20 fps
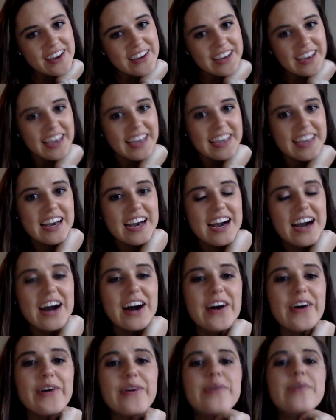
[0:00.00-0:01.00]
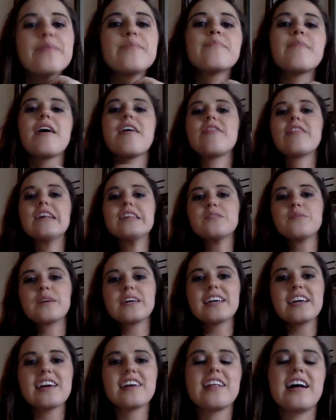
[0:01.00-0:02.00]
Okay. This week
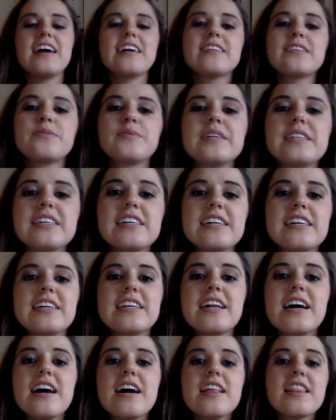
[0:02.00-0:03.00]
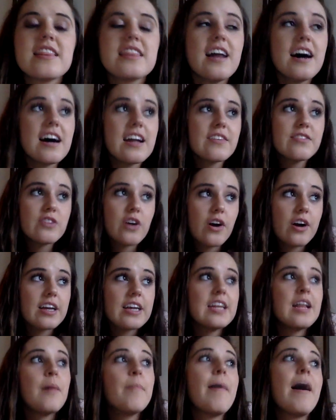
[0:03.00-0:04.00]
in class we did a lot of
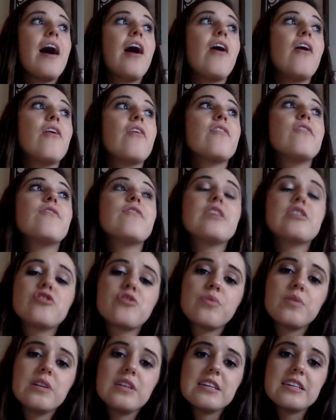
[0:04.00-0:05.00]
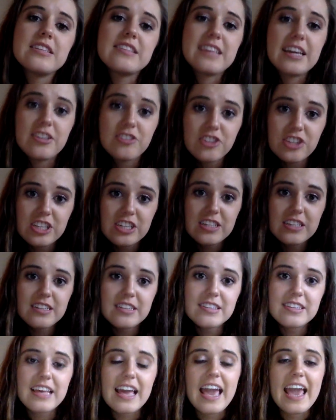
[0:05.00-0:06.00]
talking about
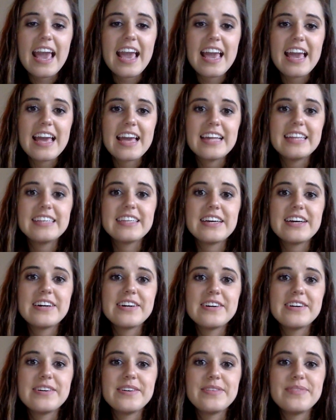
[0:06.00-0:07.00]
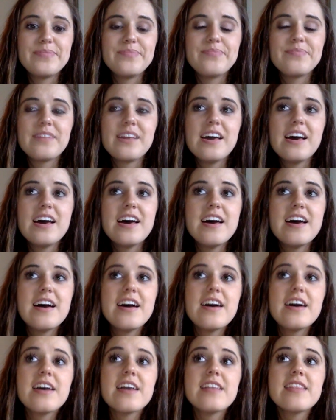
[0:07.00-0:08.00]
visualizations, and
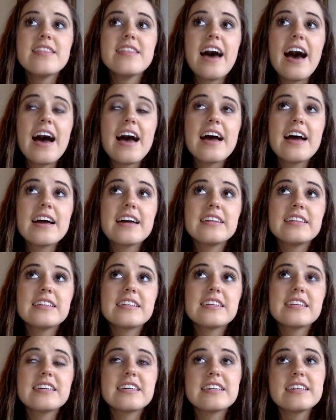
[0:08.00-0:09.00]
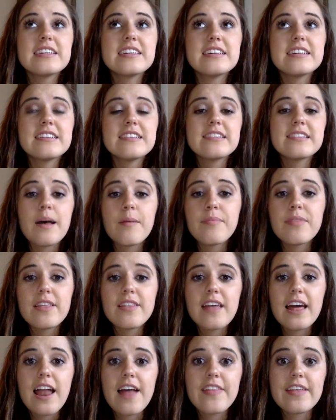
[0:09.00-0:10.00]
that is something
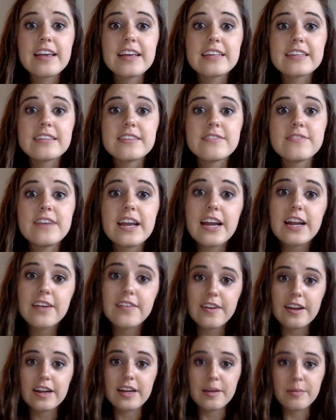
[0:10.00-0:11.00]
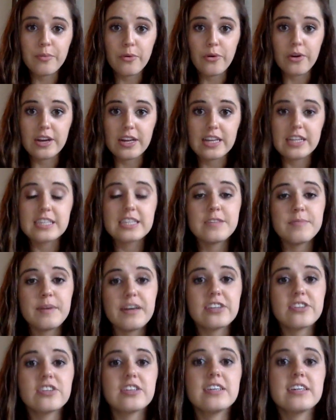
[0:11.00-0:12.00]
that I think is very, very important,
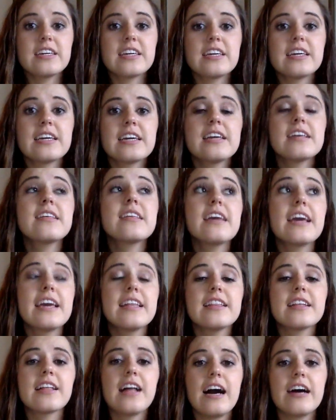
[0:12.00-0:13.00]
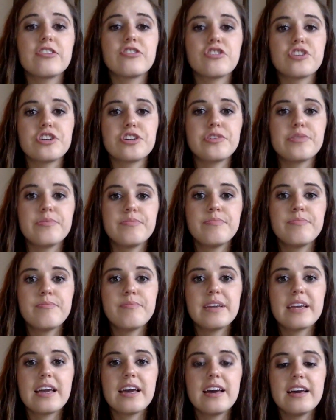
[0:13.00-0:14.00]
especially in the classroom,
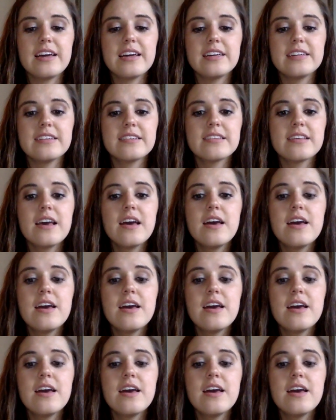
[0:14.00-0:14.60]
because